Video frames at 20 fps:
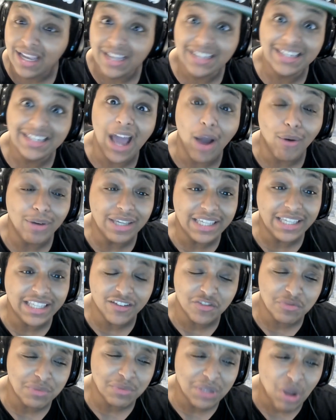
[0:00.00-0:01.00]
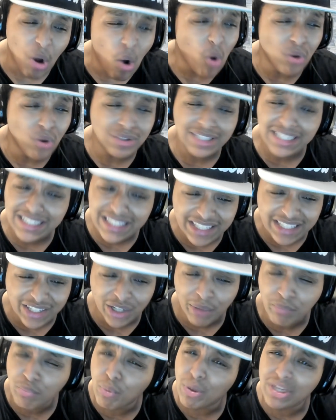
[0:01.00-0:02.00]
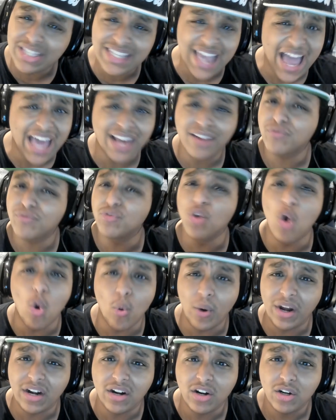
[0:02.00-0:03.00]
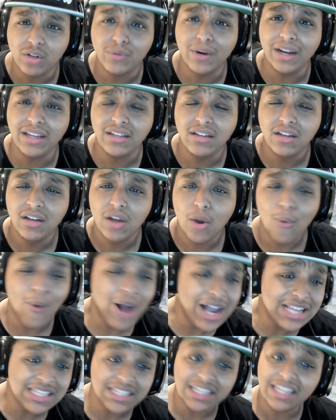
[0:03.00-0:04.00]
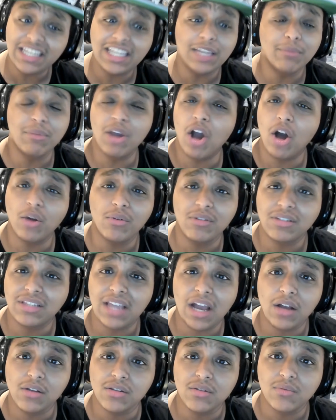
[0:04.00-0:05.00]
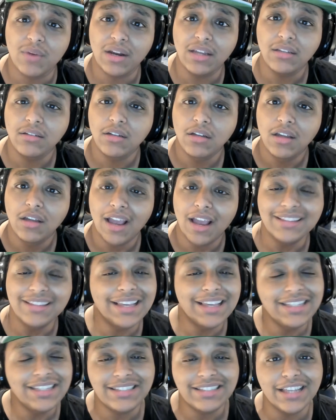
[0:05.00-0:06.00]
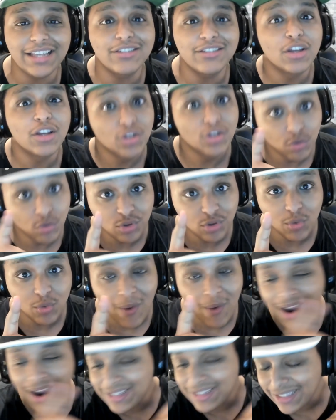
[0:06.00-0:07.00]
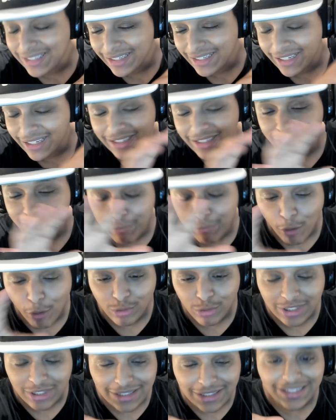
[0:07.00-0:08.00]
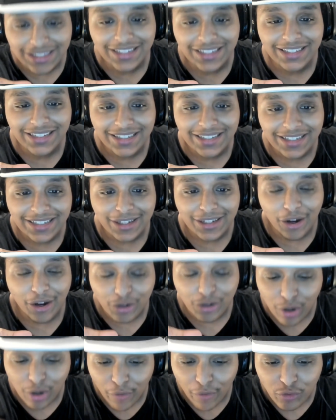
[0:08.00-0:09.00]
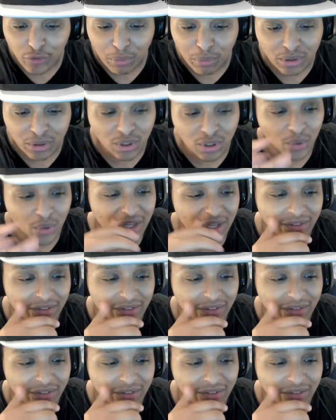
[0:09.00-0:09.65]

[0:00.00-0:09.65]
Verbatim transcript: And now he gives me all these skill points out of nowhere, right? Why doesn't he give me a hundred thousand, right? And then he says, using wisely in the most uncomfortable tone